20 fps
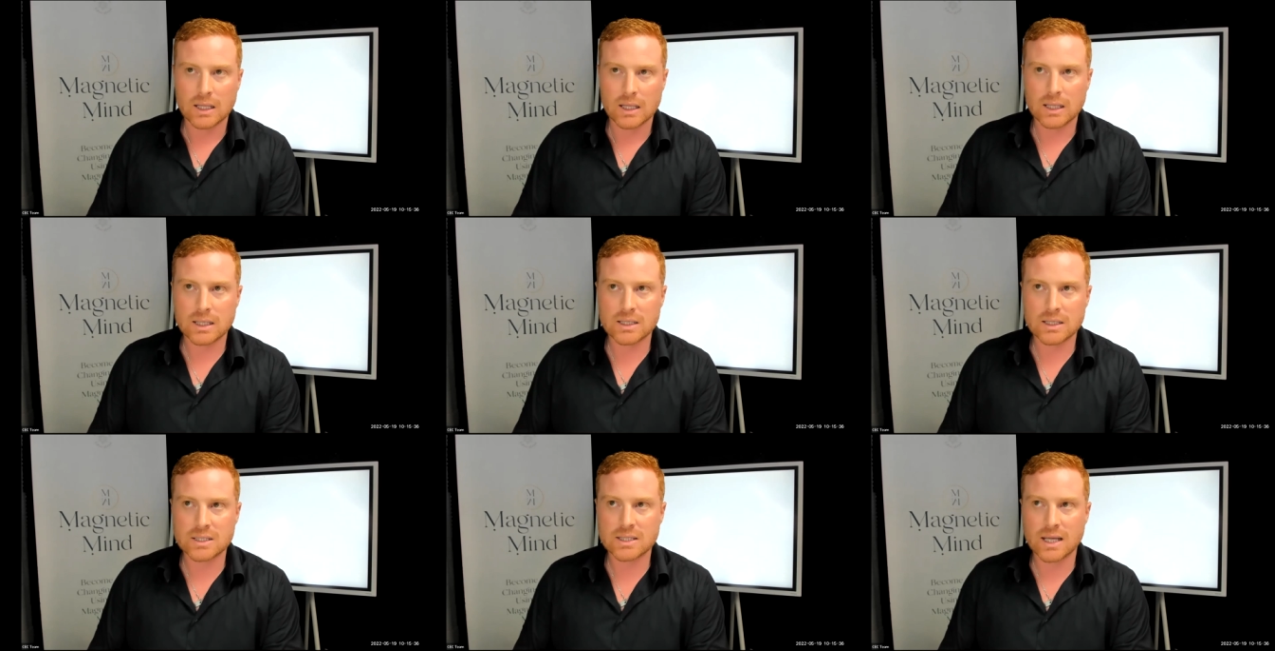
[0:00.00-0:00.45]

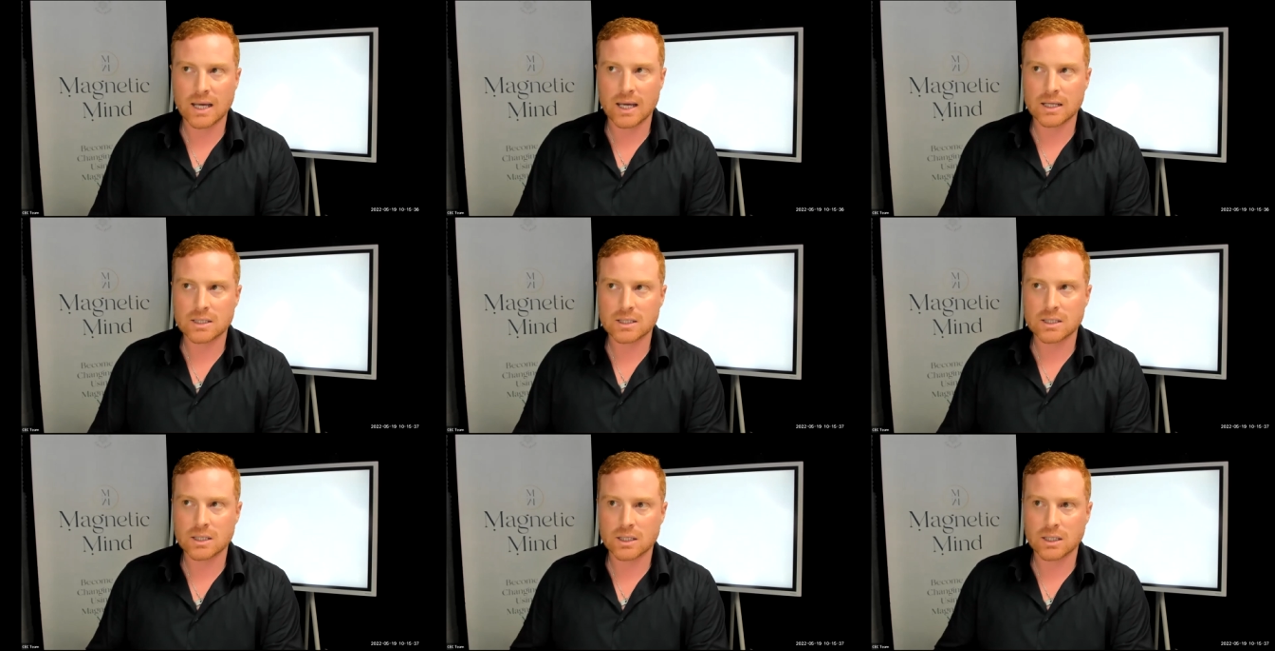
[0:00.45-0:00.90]
is
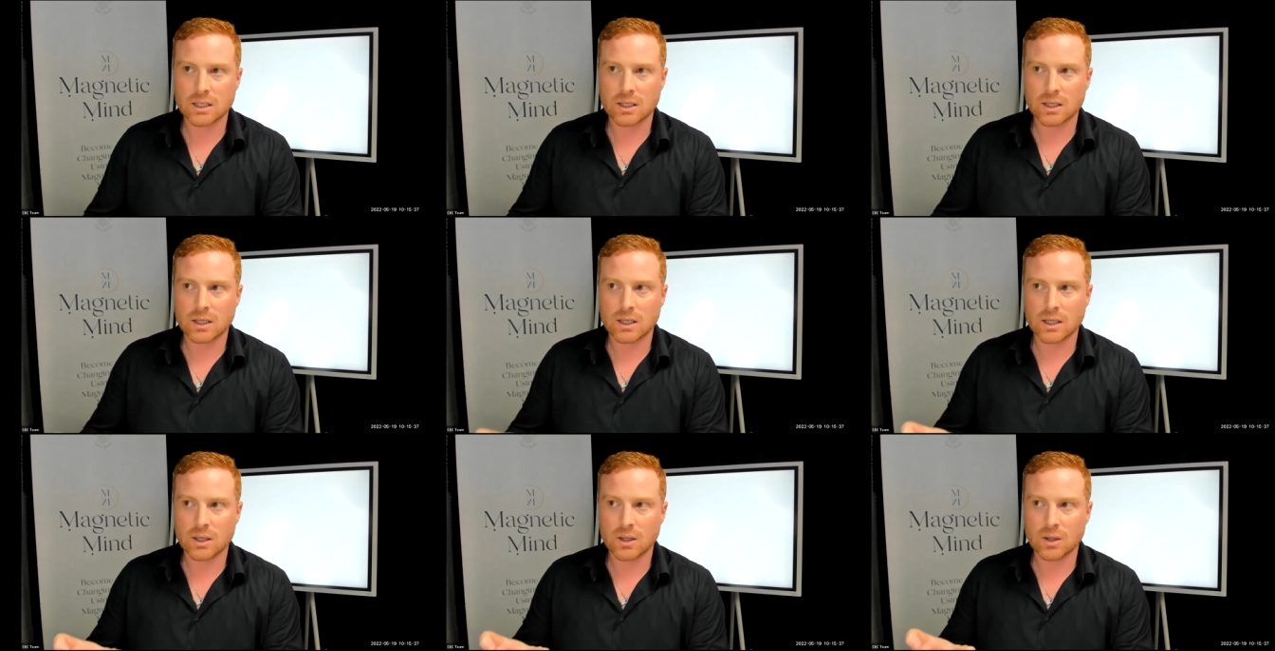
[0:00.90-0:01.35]
that
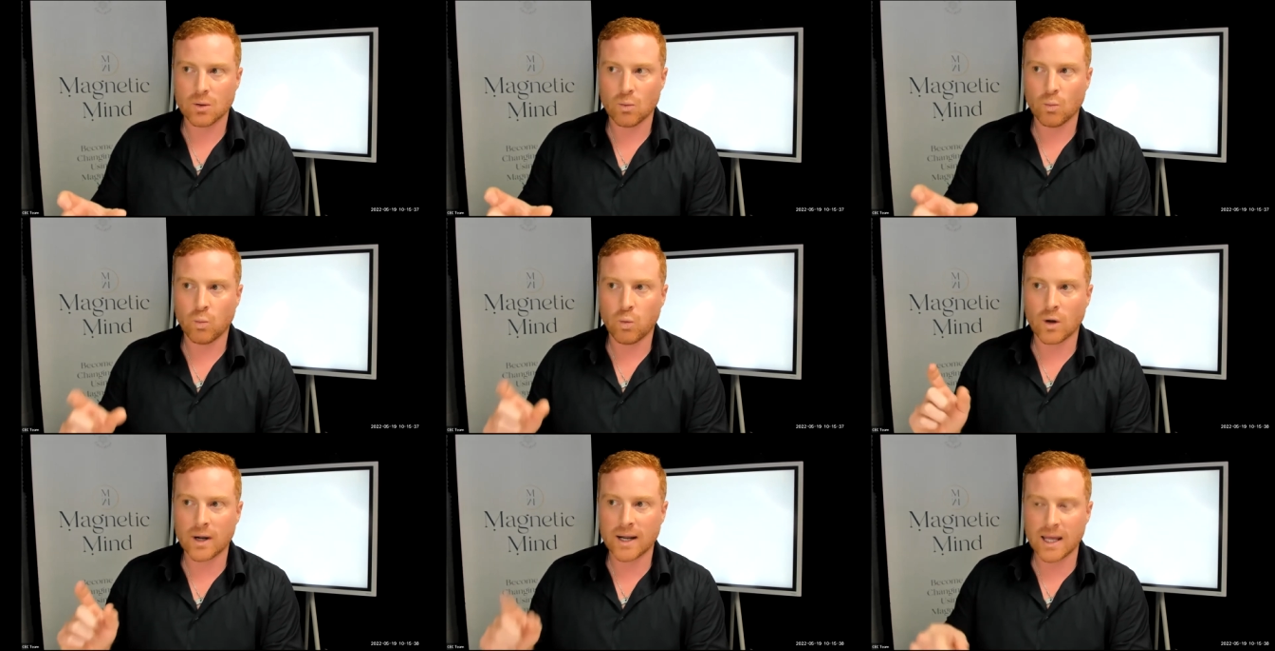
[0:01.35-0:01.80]

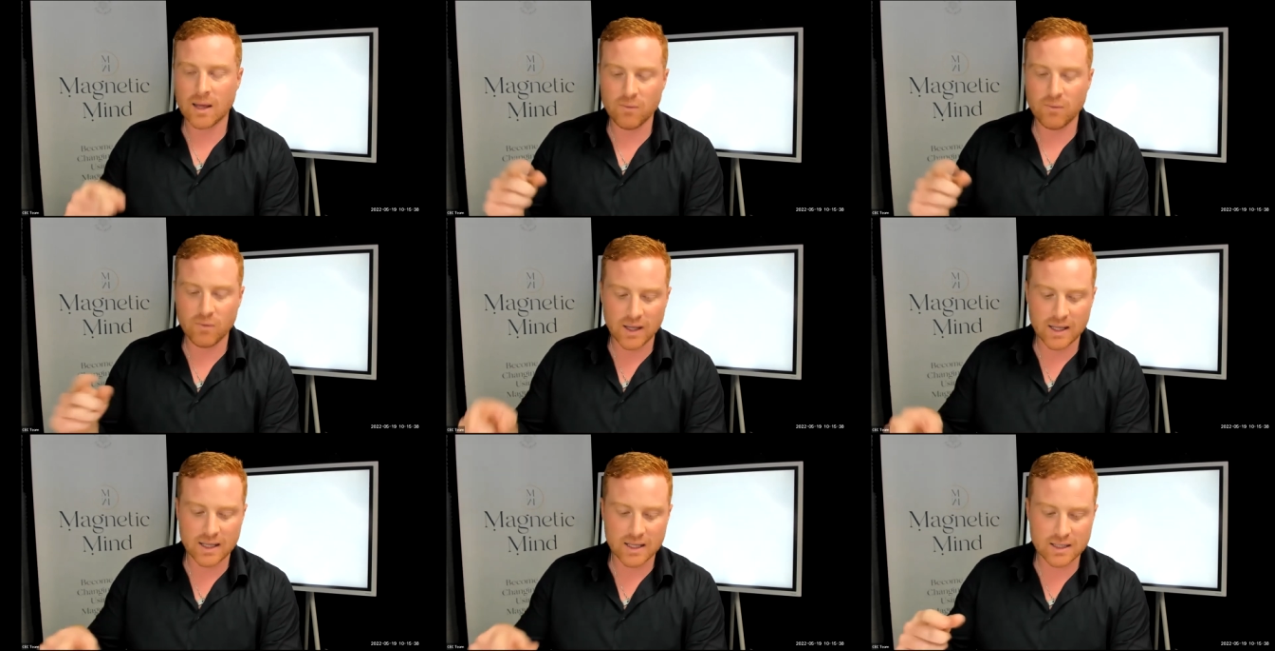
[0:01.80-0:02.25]

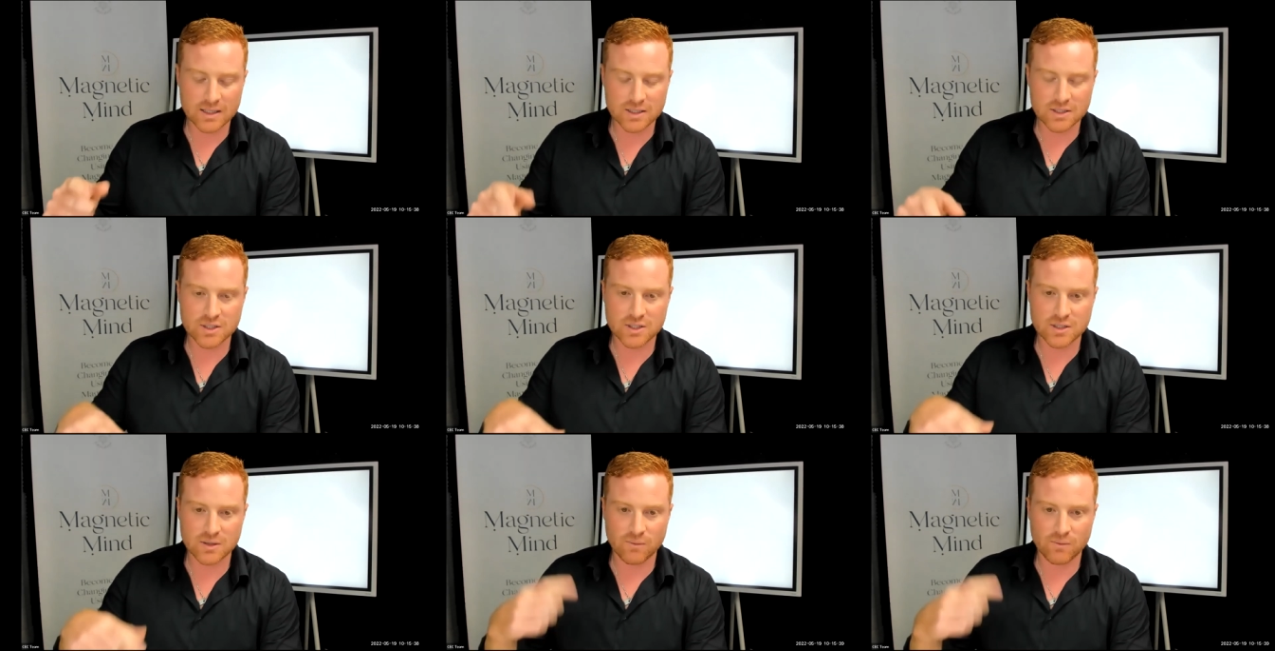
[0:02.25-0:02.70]
whatever it
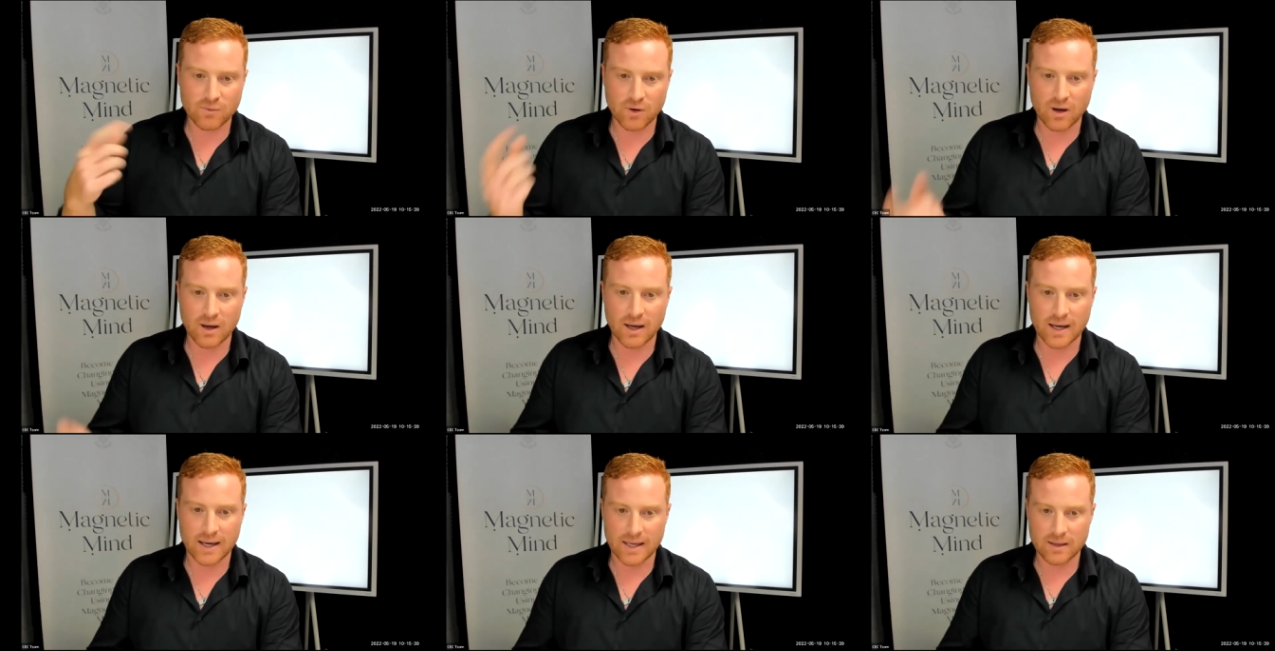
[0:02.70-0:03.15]

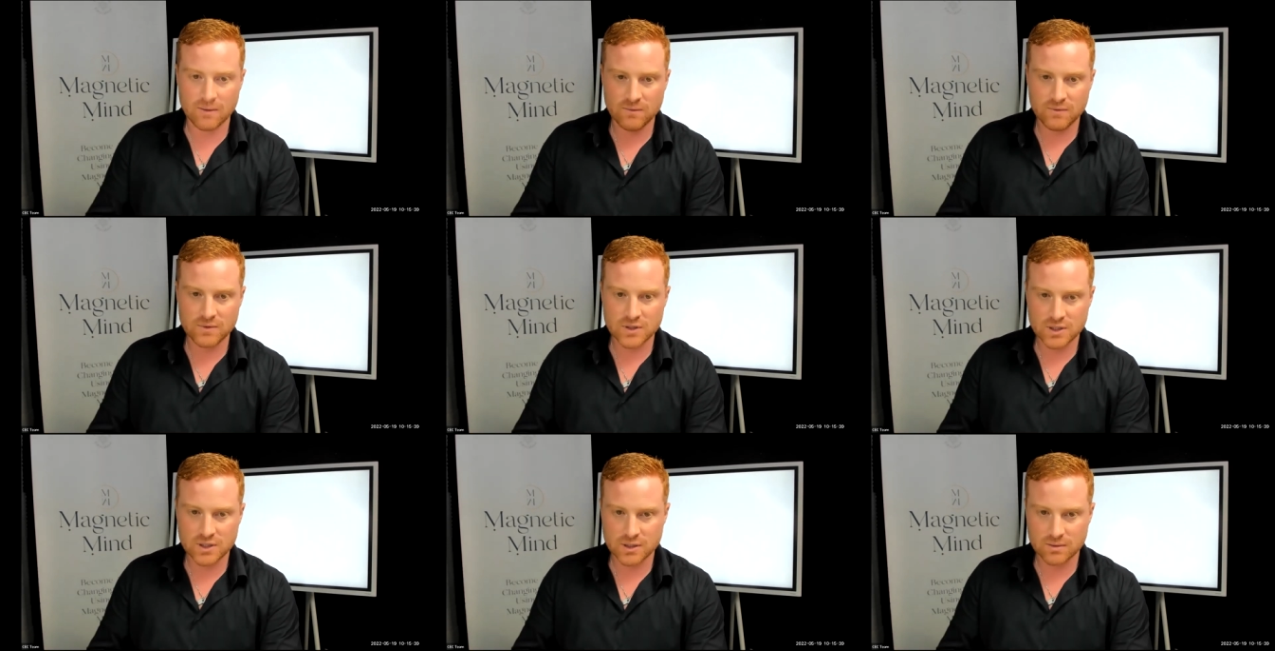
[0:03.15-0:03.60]

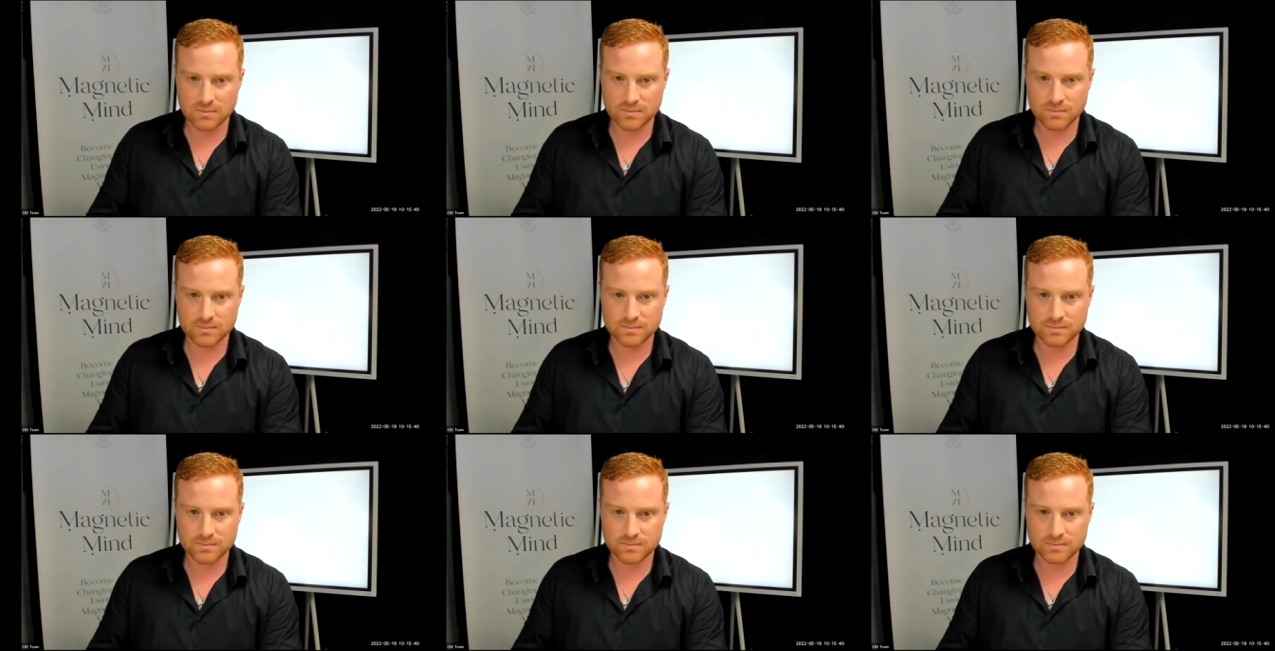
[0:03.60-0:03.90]
survives,